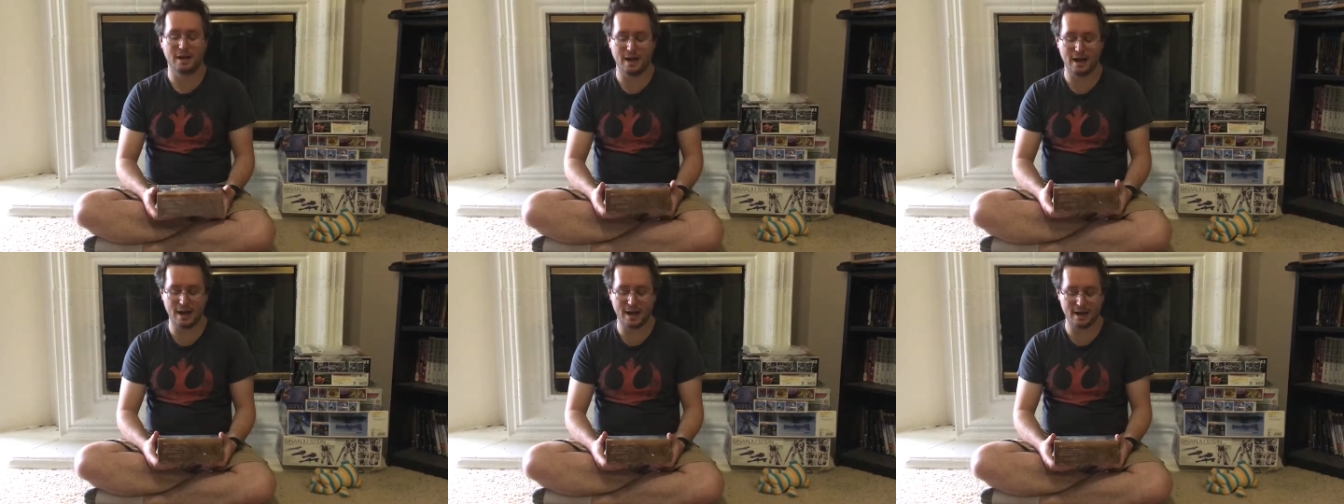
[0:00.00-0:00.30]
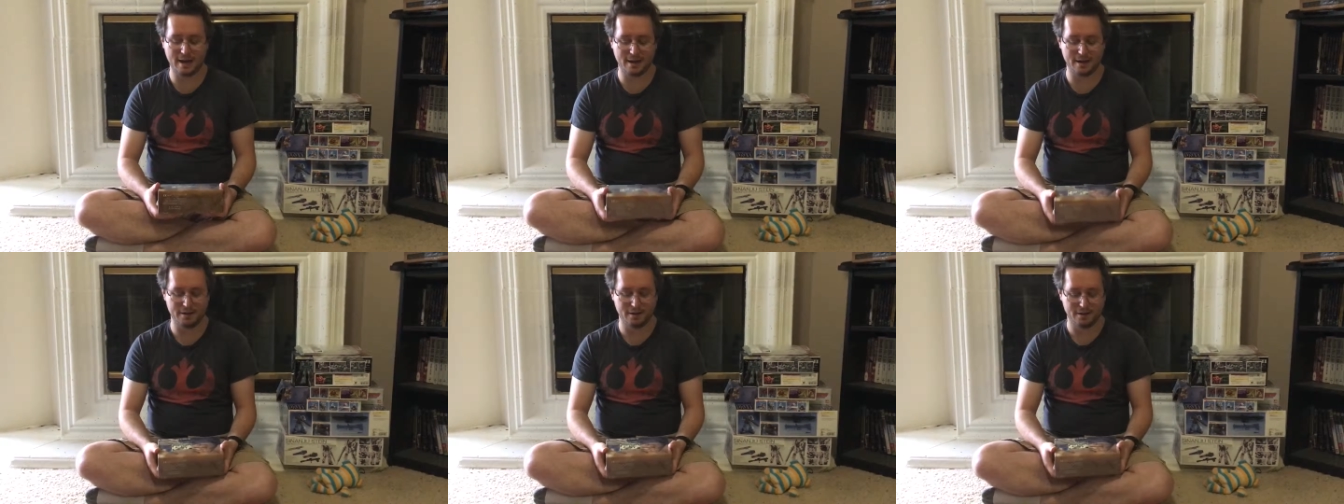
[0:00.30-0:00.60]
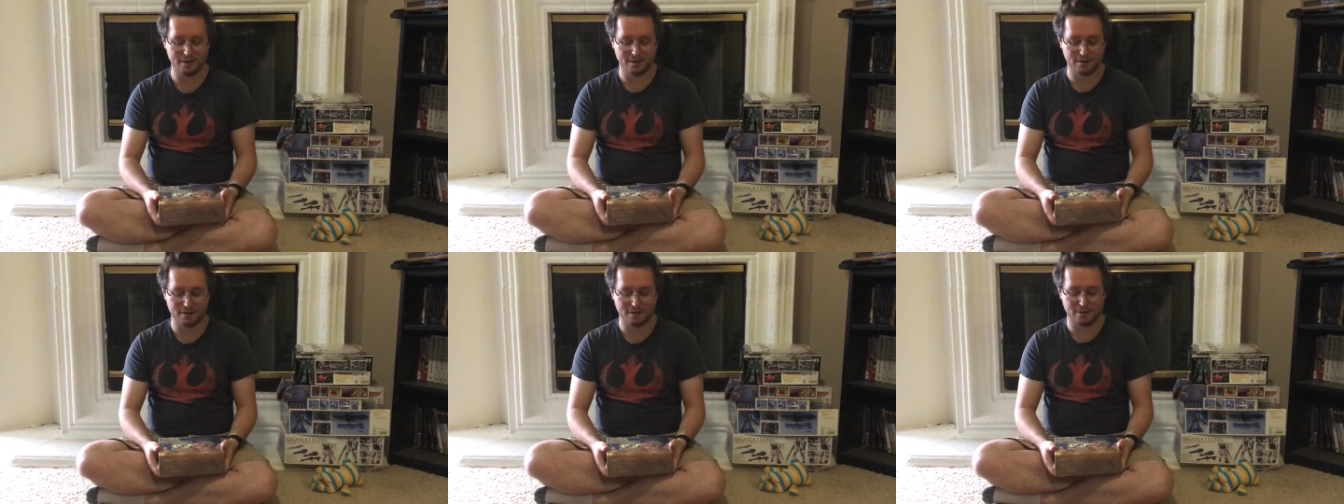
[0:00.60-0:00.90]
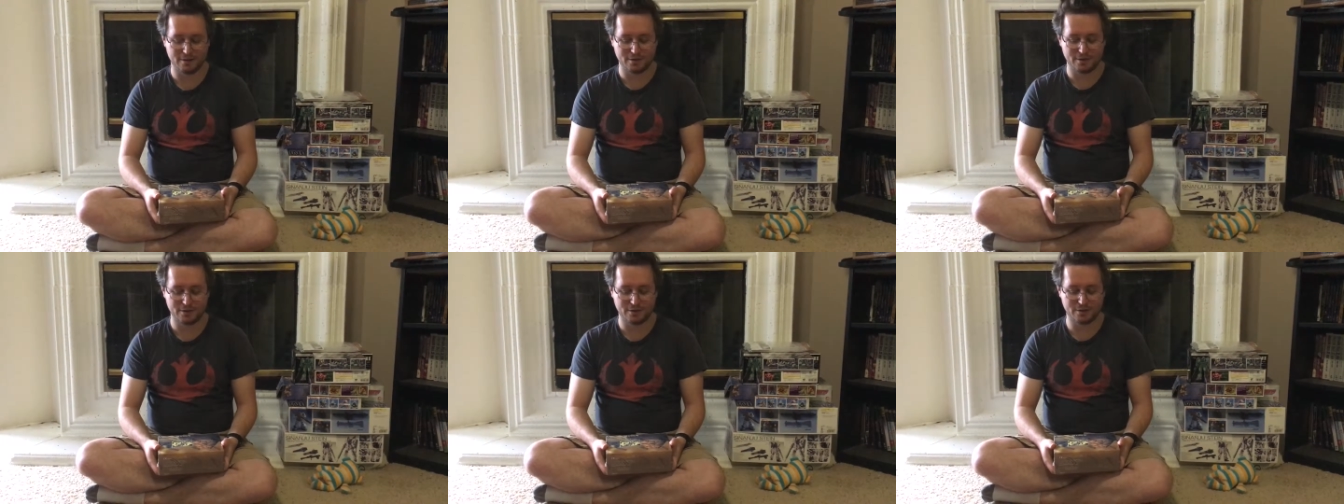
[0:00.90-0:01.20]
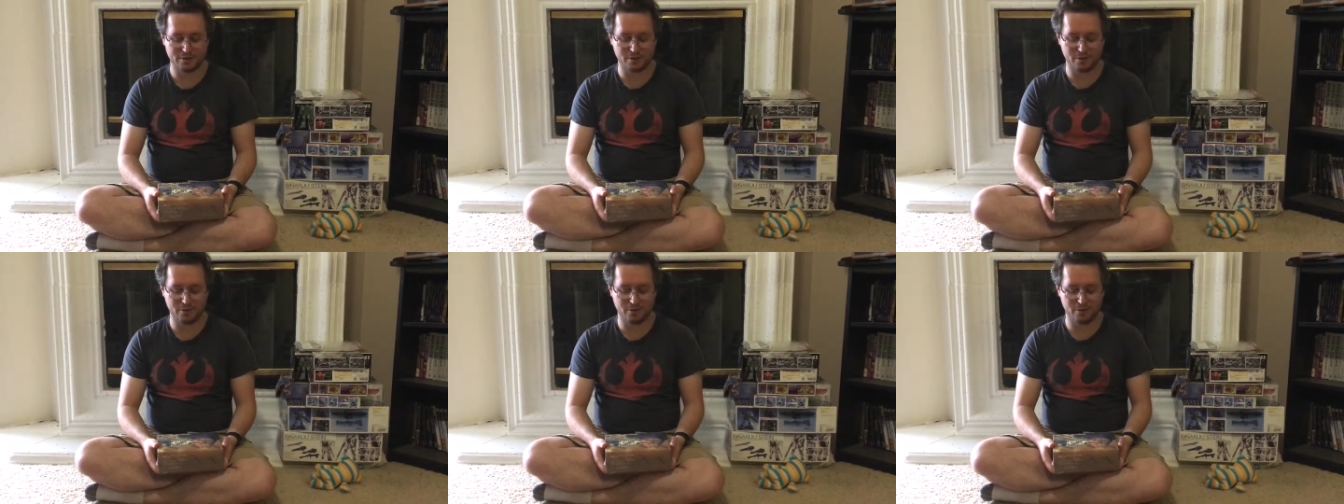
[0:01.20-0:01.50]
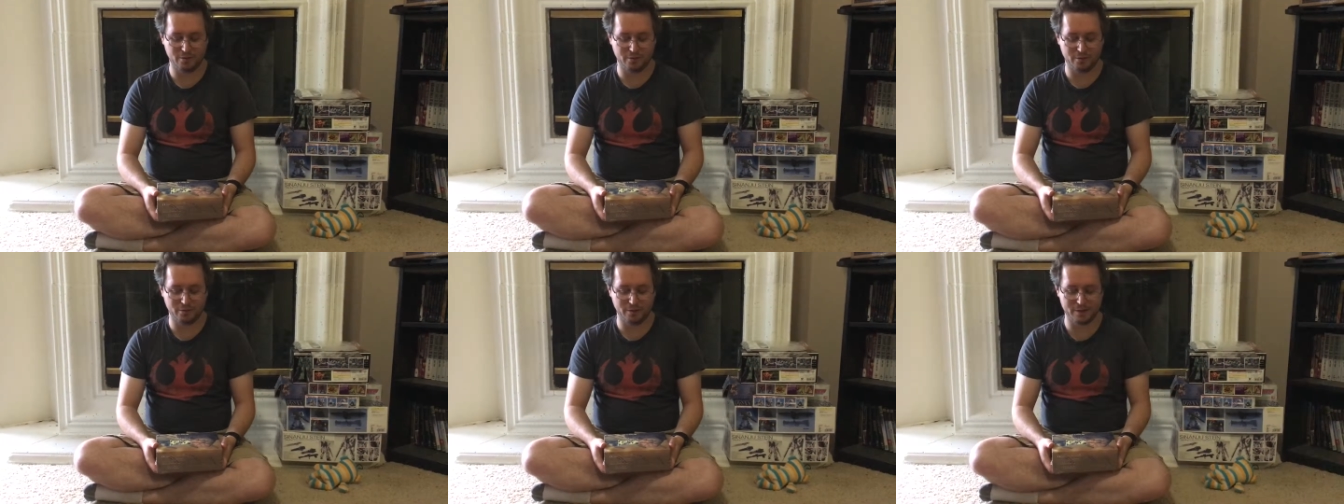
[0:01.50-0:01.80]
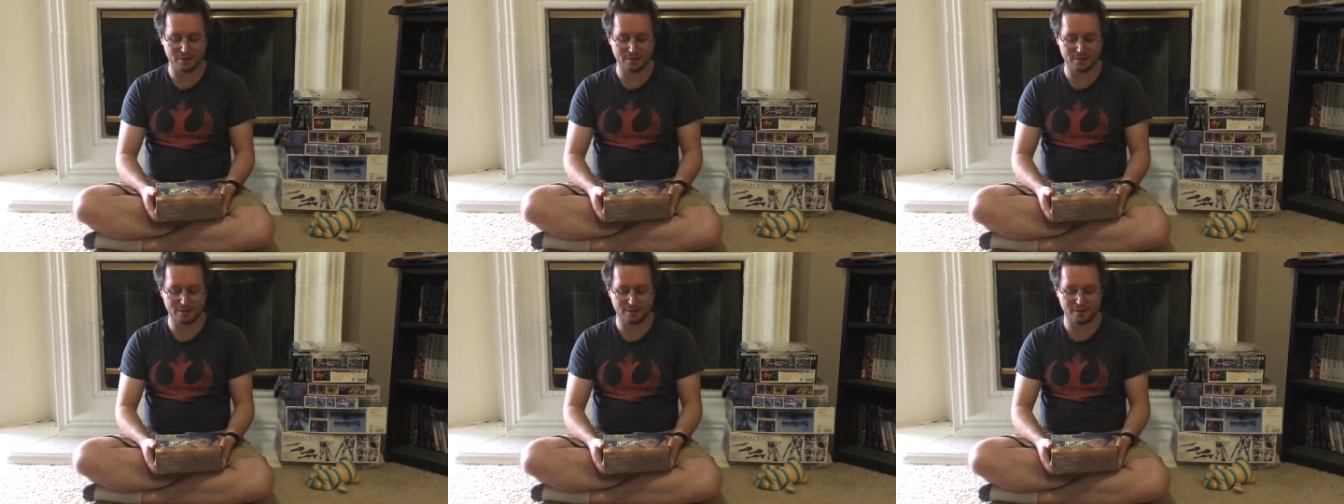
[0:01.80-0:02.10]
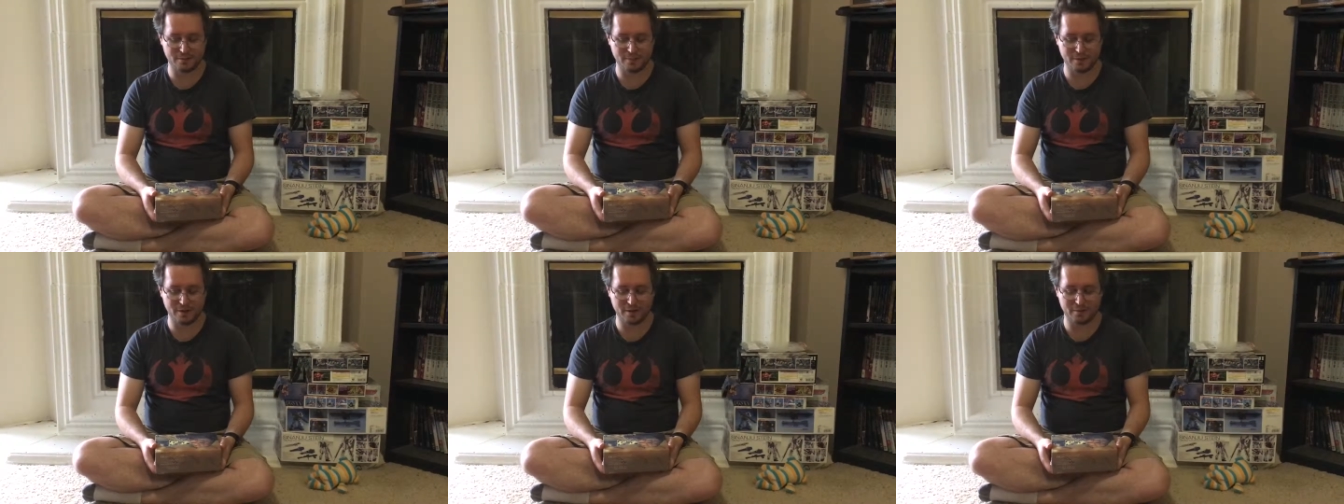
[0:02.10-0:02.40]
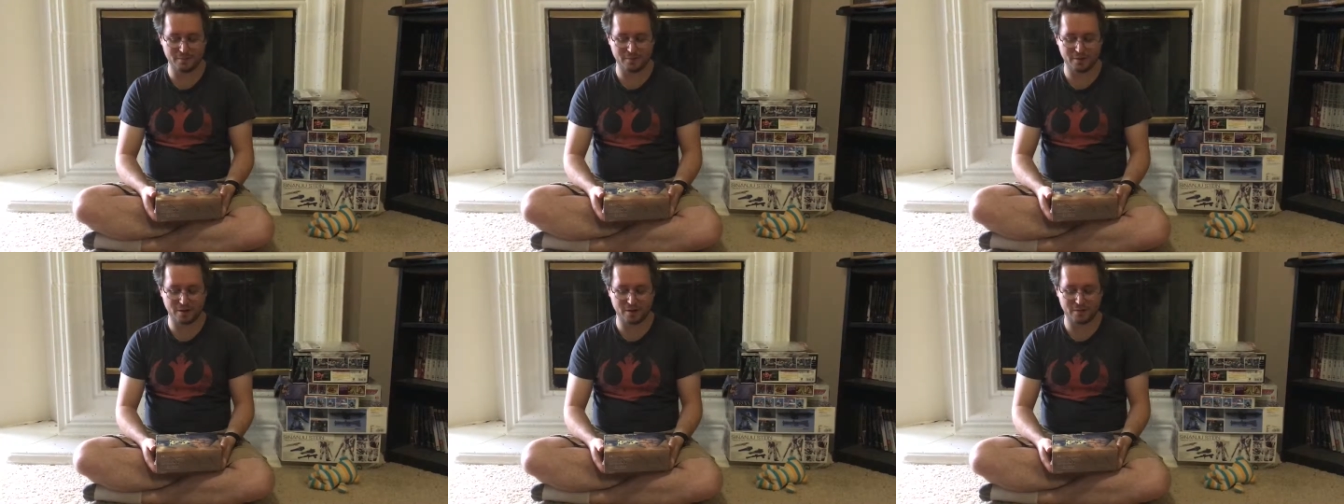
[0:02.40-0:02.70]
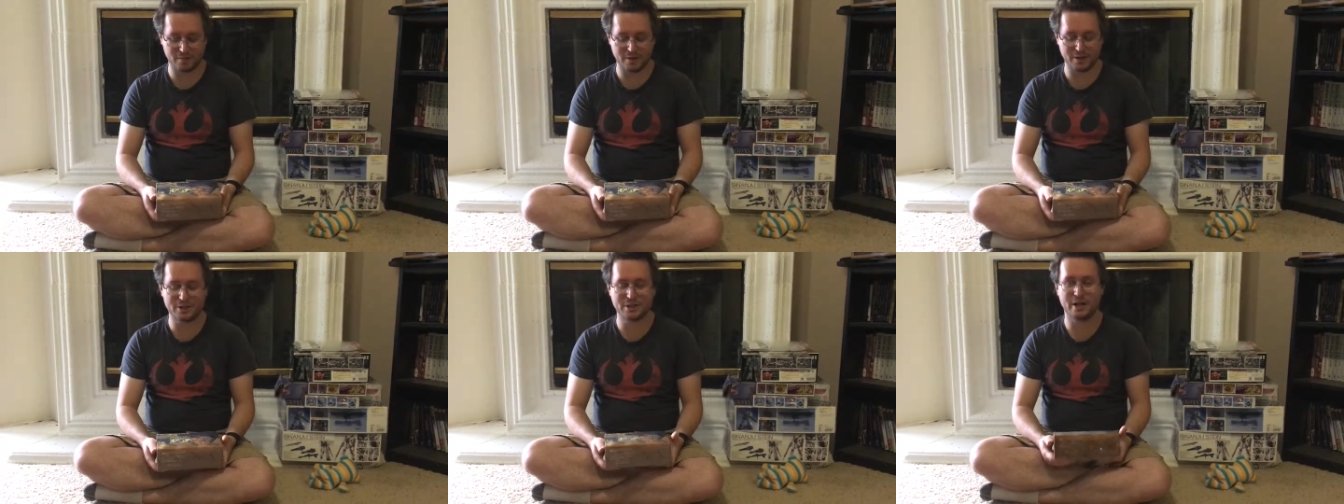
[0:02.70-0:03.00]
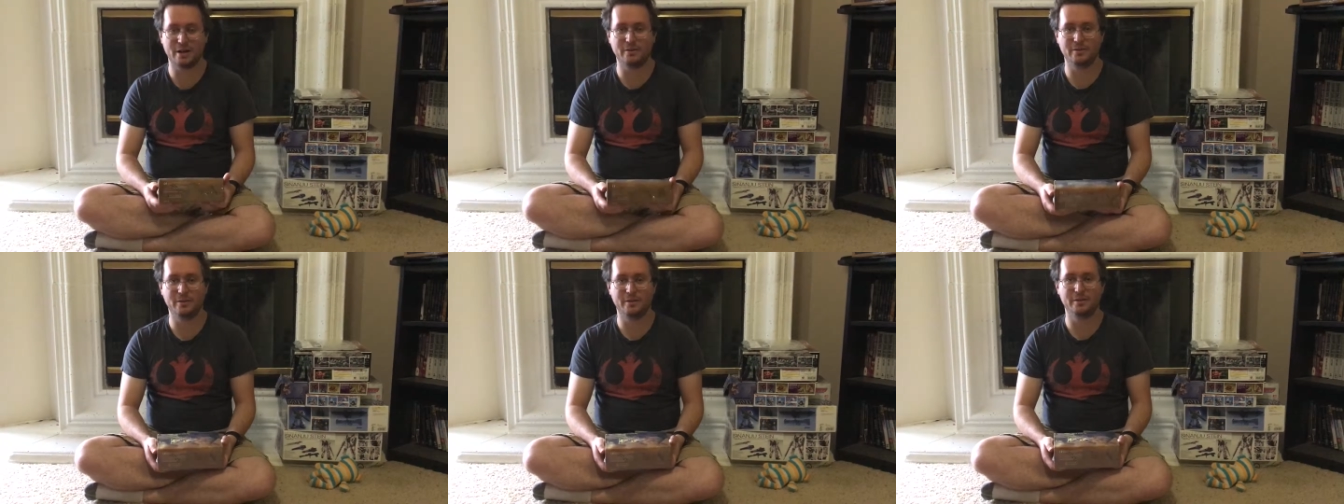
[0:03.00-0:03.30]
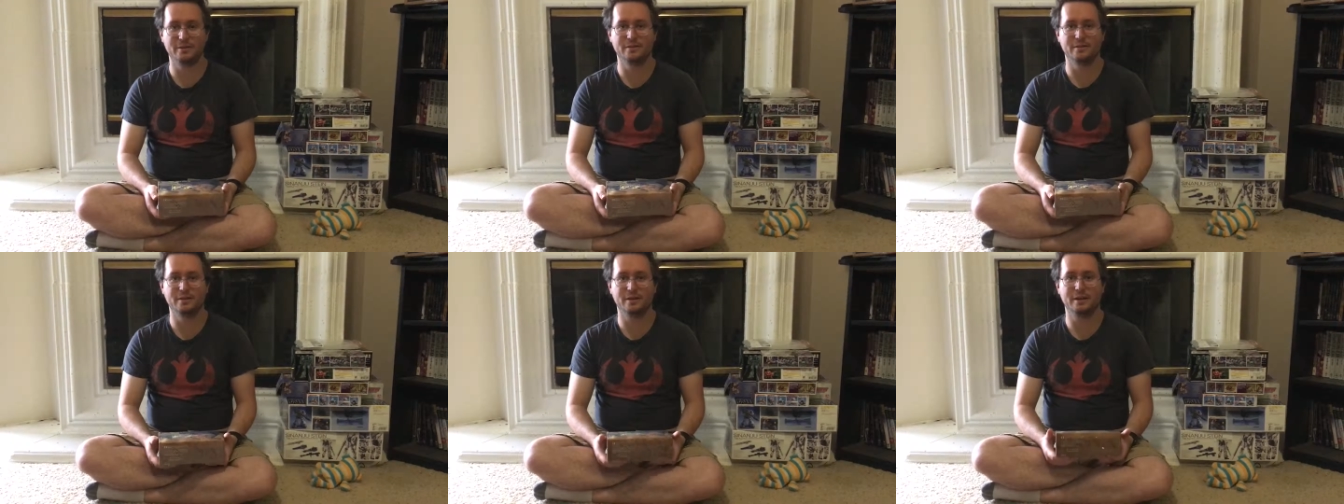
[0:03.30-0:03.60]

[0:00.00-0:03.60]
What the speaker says: Hi. So this is a big part of my childhood.